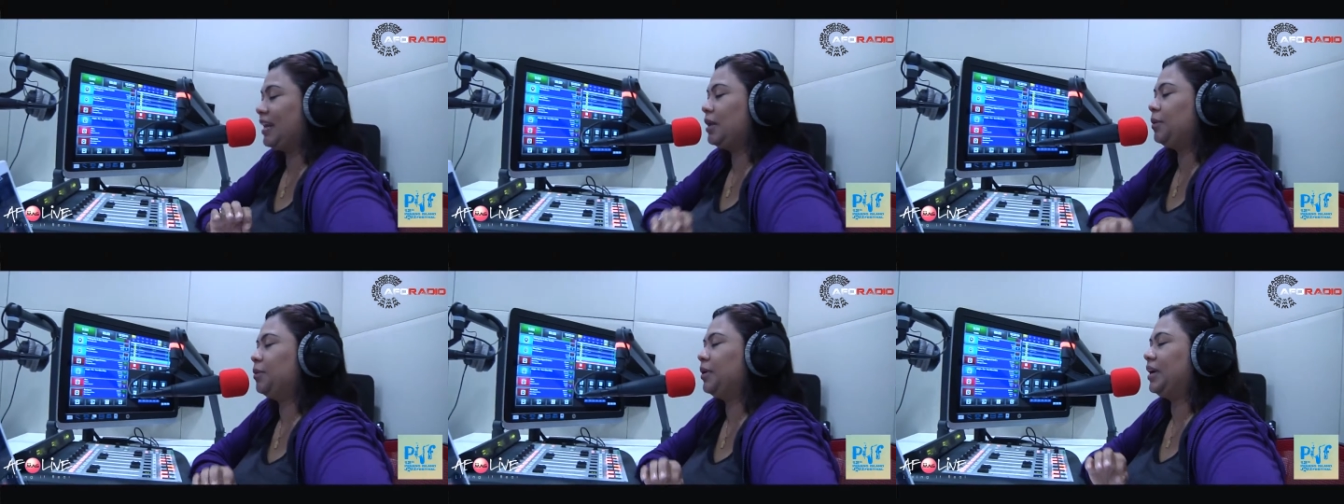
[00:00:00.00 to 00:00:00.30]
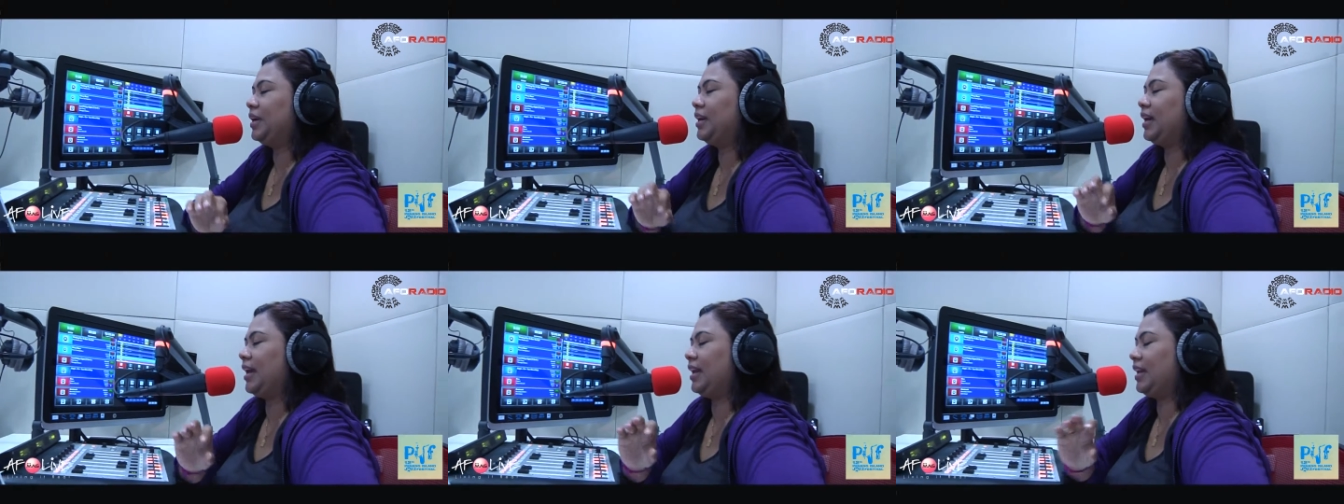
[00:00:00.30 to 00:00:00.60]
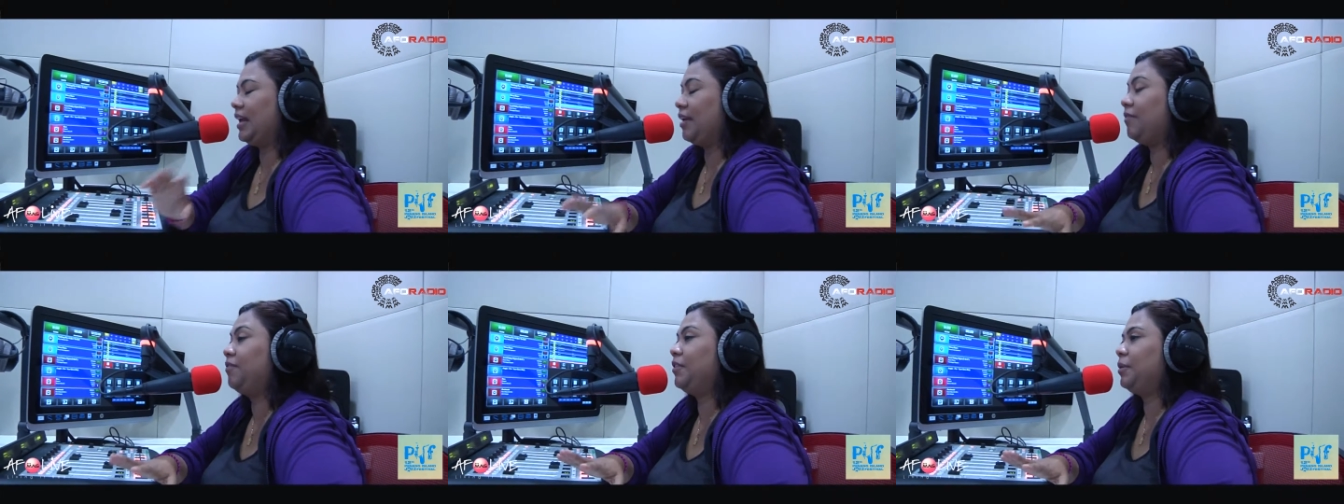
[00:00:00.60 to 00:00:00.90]
anyone
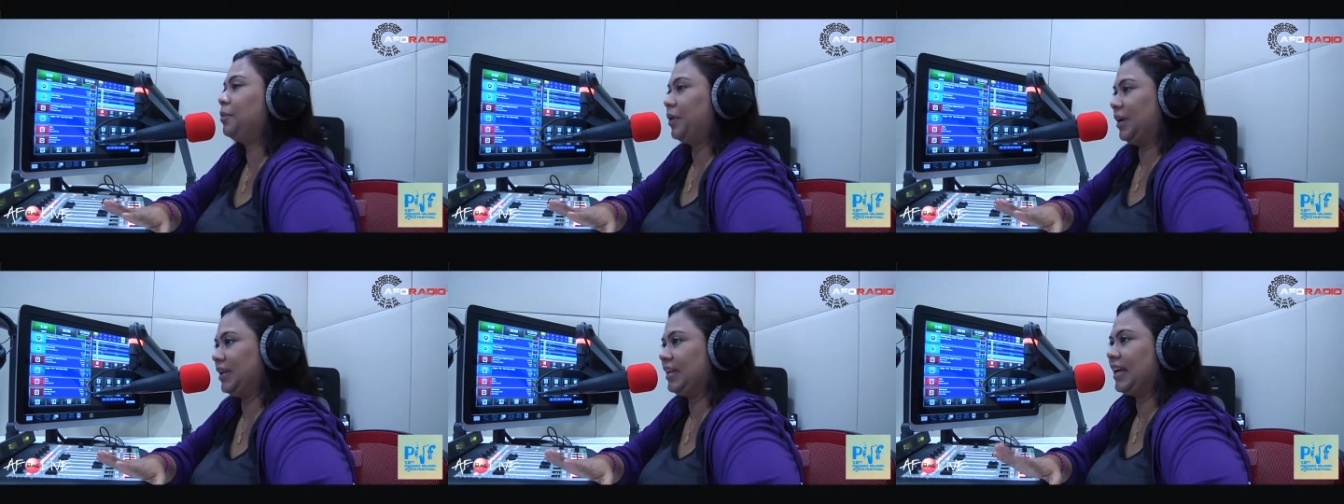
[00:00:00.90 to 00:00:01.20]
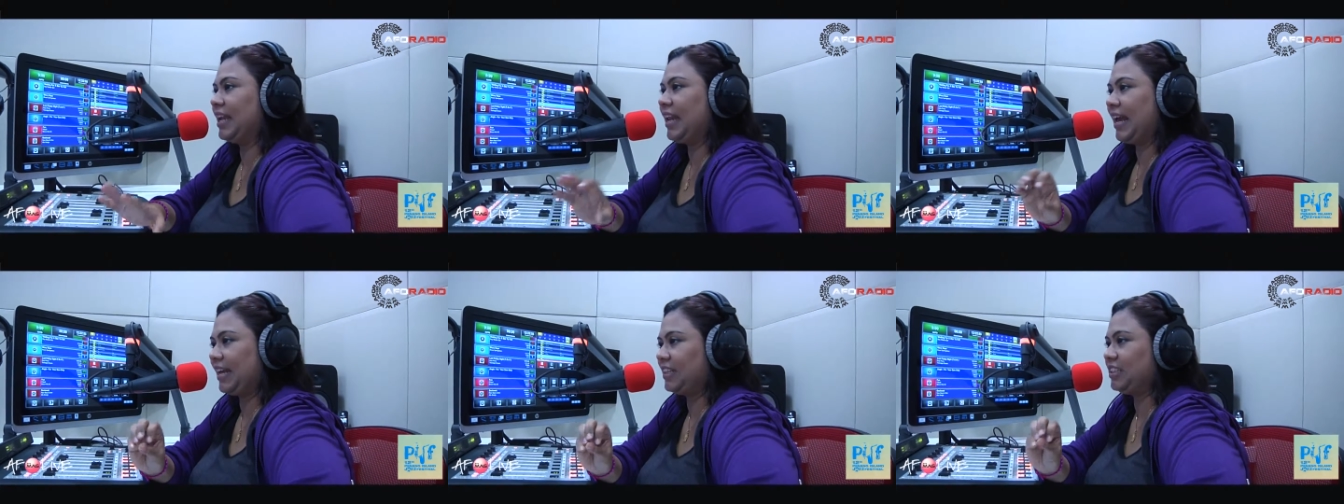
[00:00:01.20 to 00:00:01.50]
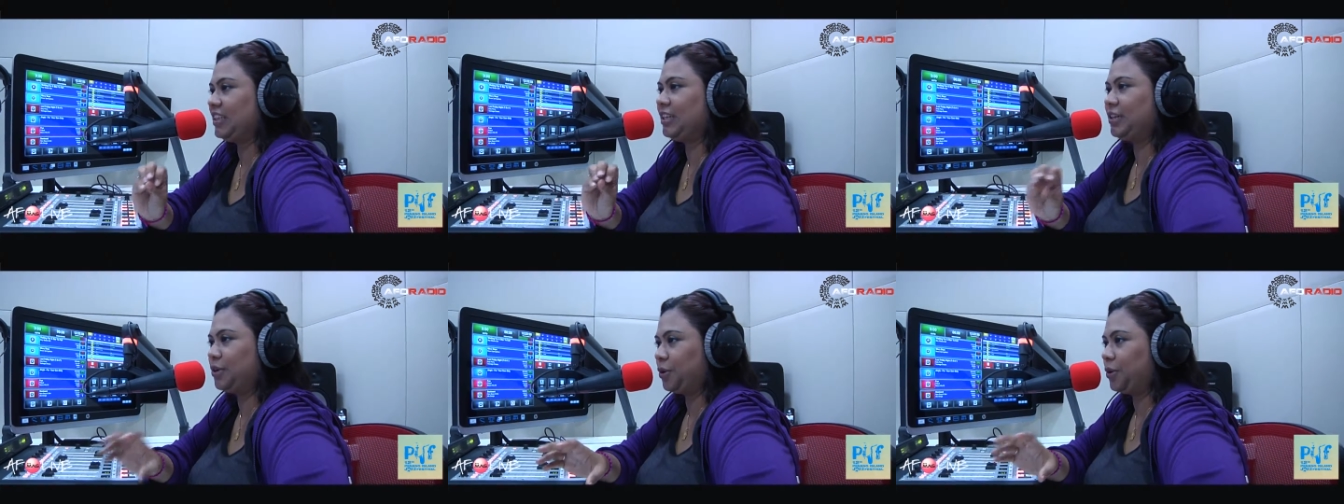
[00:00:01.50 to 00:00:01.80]
and everyone can
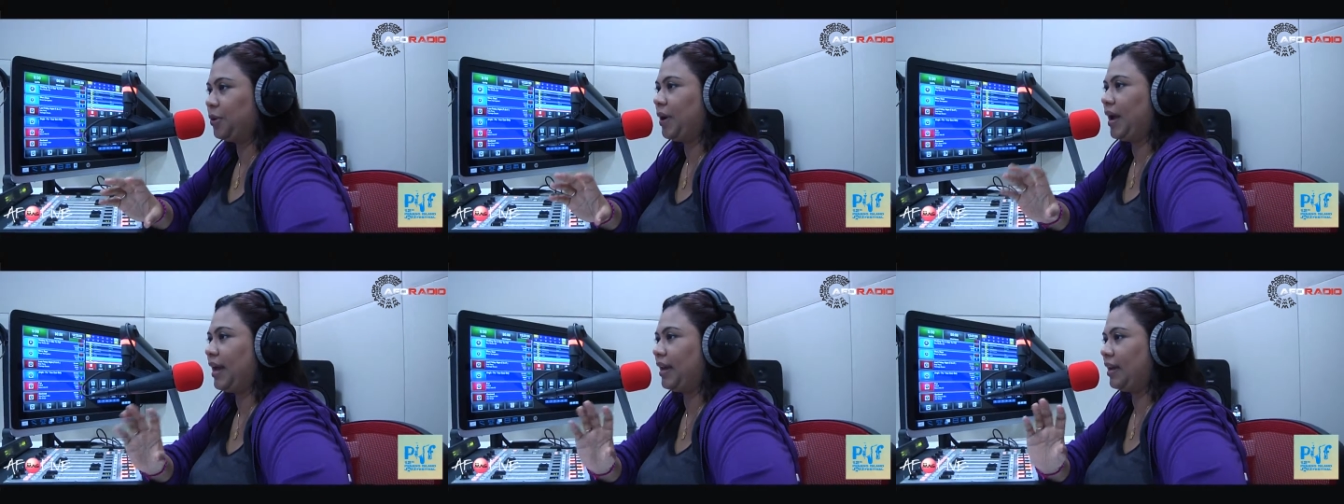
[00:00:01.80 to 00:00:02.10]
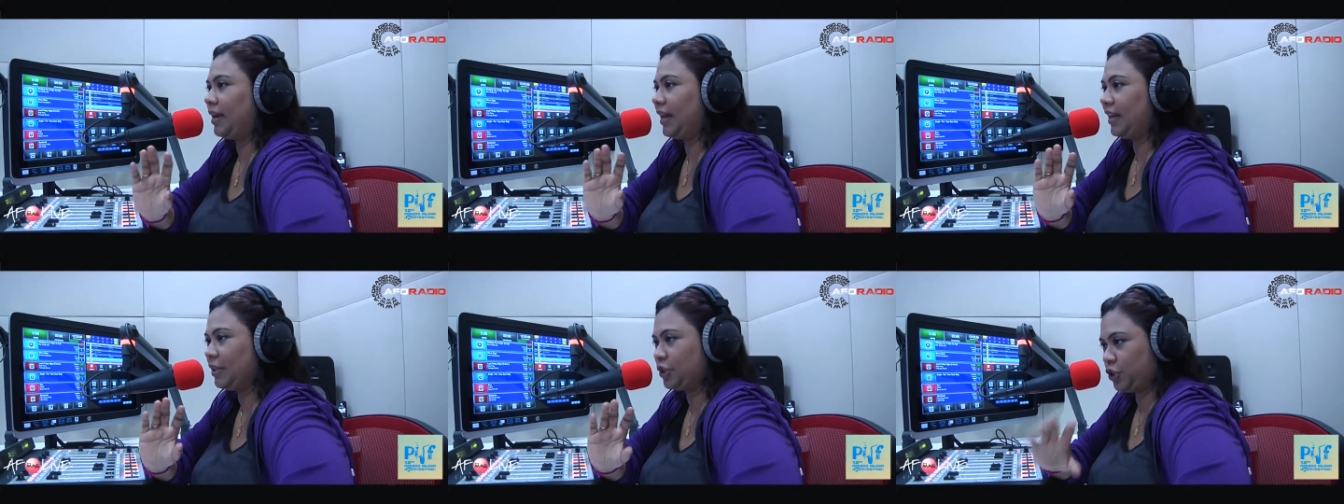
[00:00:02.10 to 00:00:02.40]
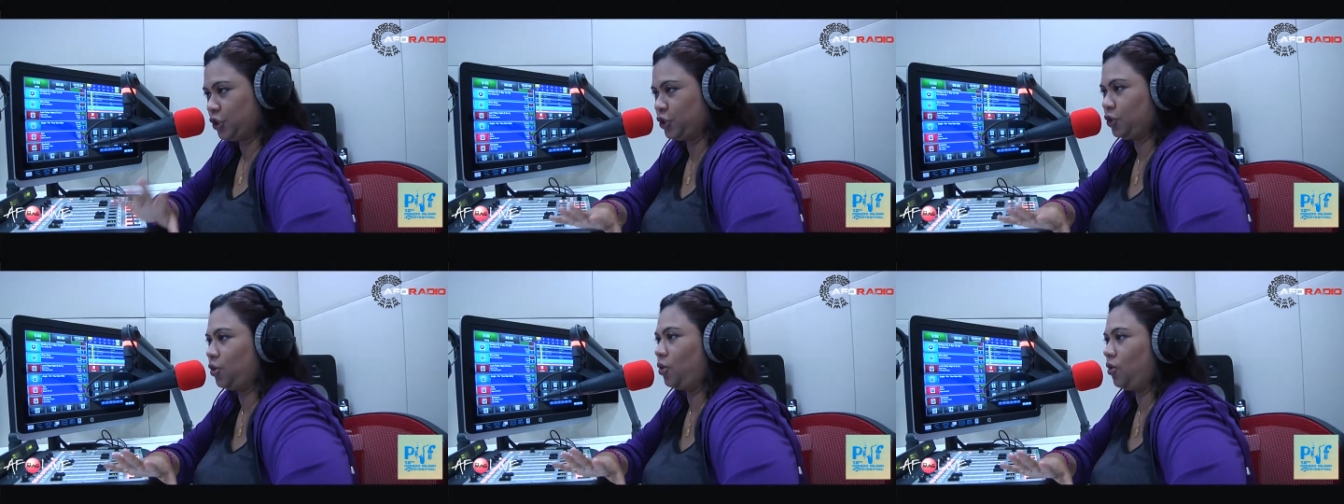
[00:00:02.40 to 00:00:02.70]
actually go and
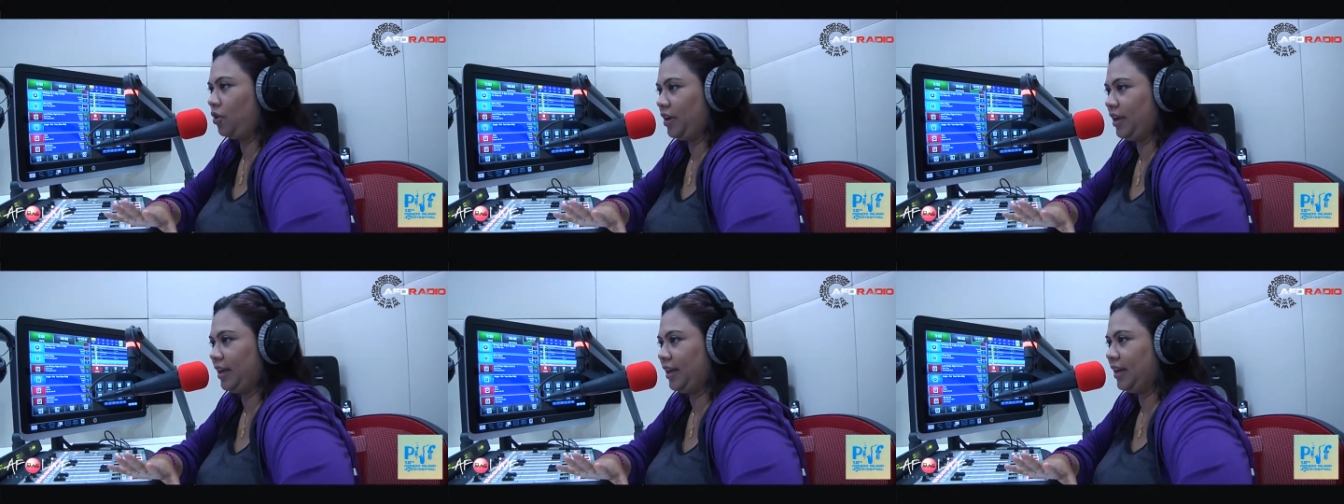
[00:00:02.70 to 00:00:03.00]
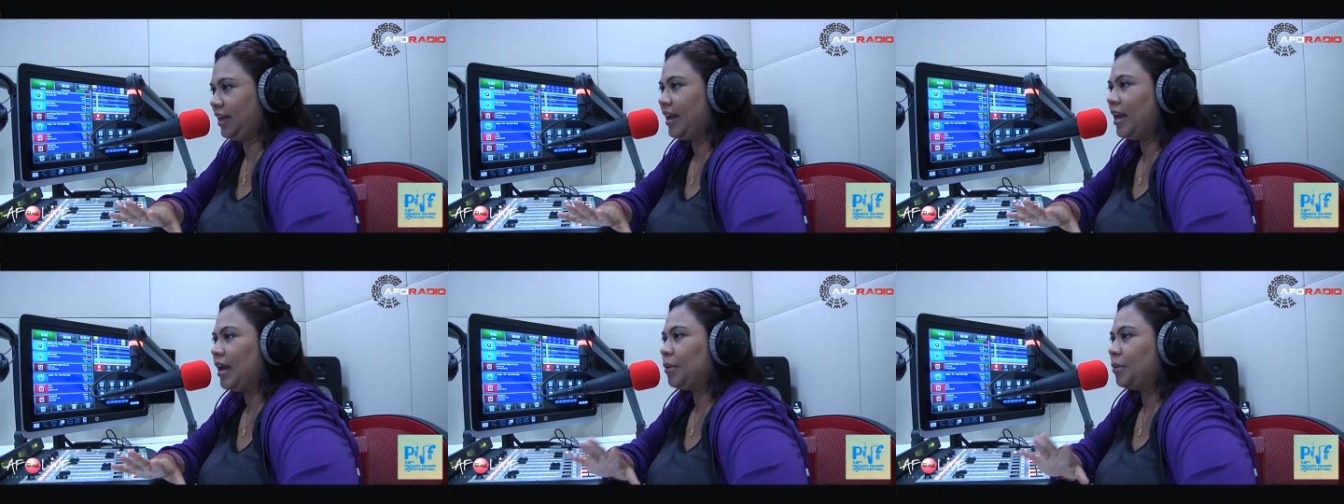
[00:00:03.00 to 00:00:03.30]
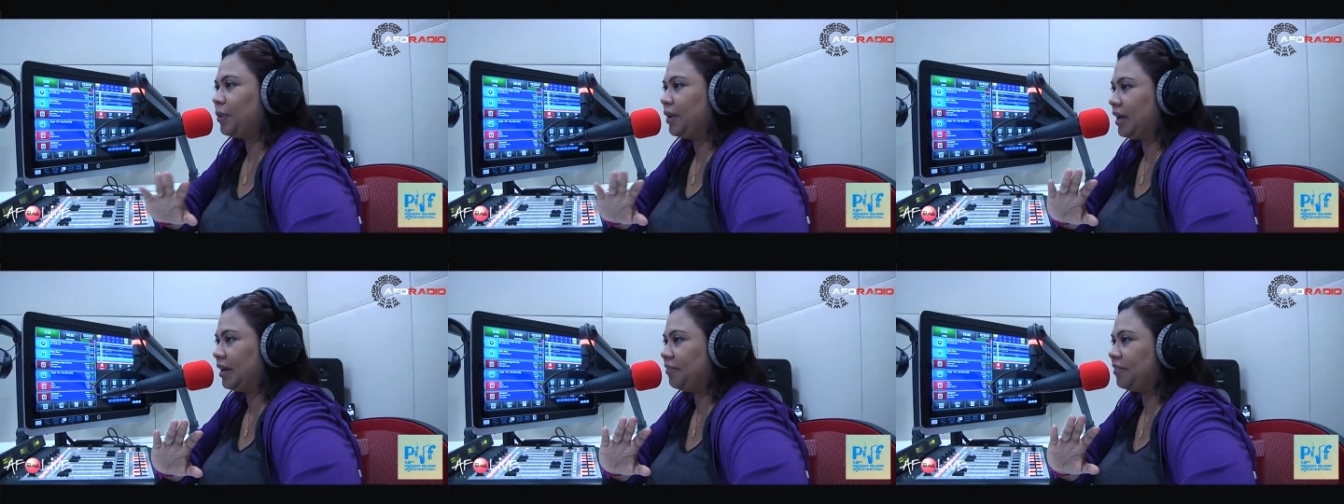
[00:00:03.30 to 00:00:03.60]
enjoy
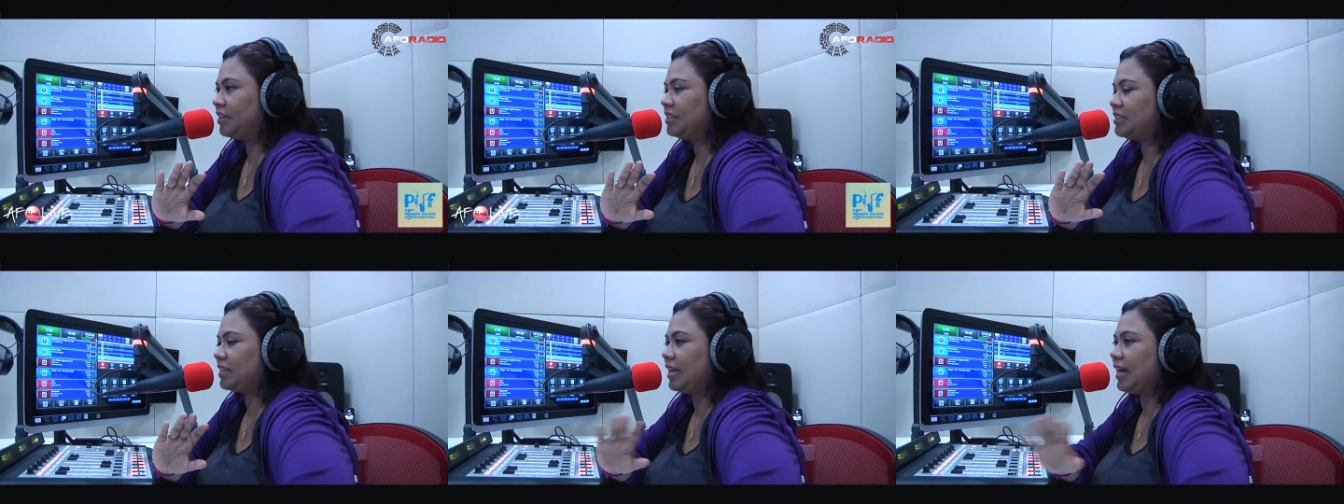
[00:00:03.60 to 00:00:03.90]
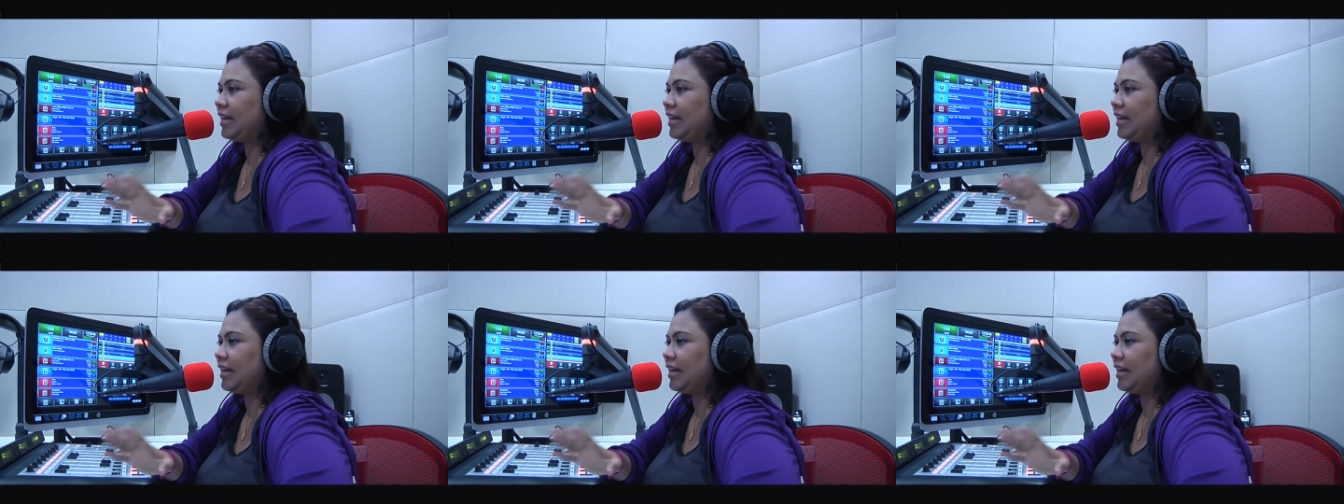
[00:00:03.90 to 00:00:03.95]
whatever is